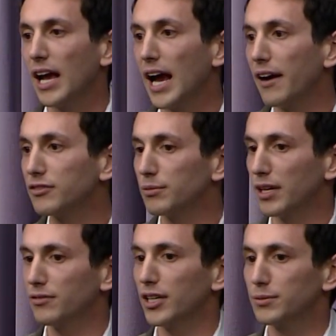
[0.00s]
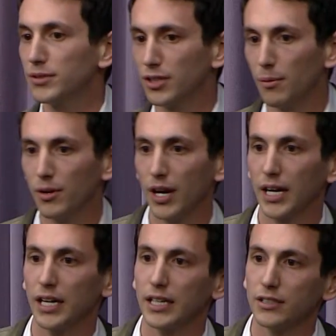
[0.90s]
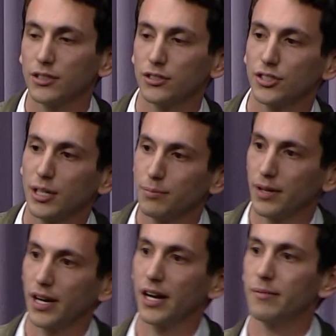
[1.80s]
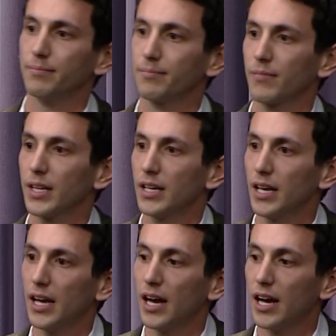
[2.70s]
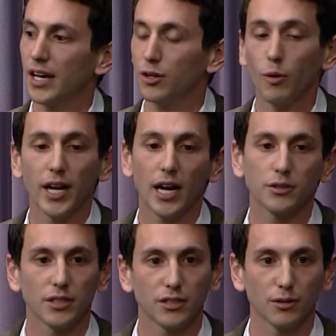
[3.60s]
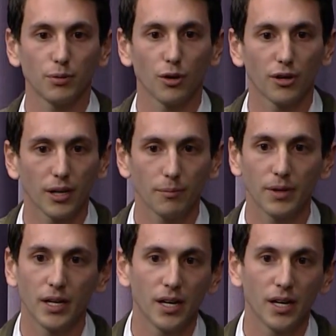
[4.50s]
After my freshman summer, I got an internship um, uh, in the White House intern program.